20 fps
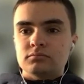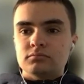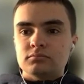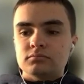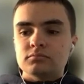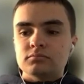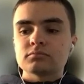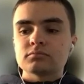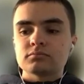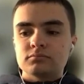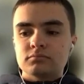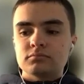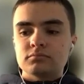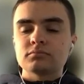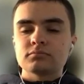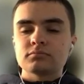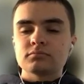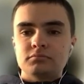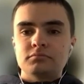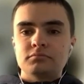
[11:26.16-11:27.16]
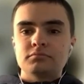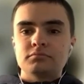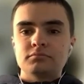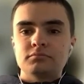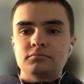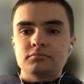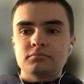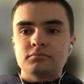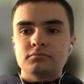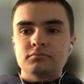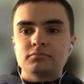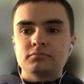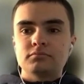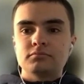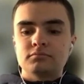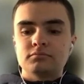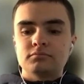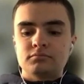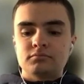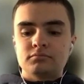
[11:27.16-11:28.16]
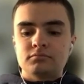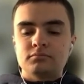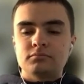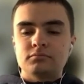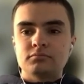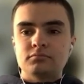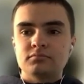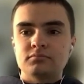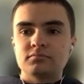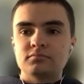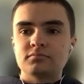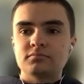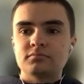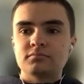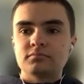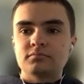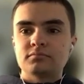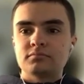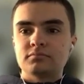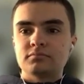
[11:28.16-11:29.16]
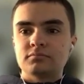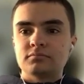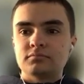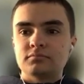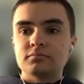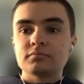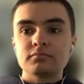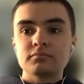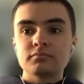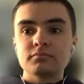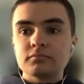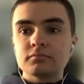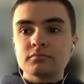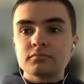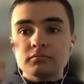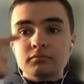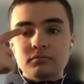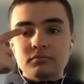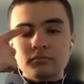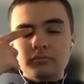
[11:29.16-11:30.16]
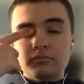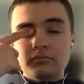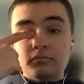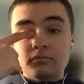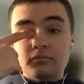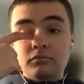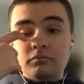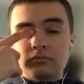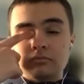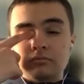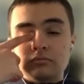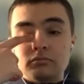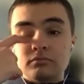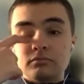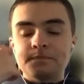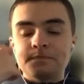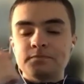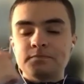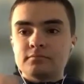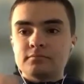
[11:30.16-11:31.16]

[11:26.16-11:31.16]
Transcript: This person isn't speaking.